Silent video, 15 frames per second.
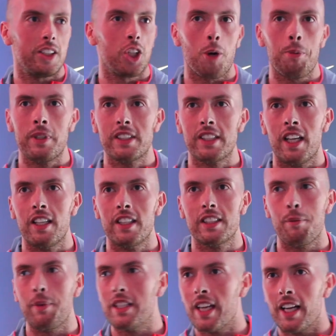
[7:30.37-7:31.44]
shopping centres,
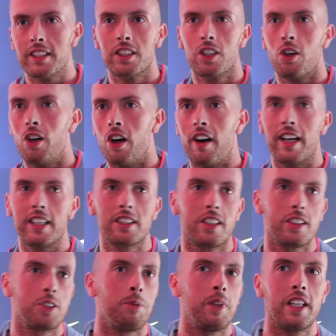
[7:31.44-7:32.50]
I'm in Tesco or
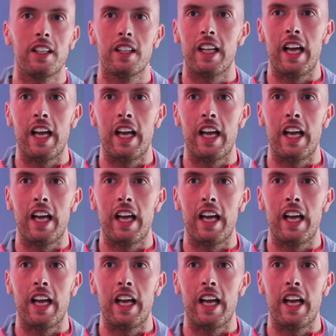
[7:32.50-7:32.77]
Asda or something,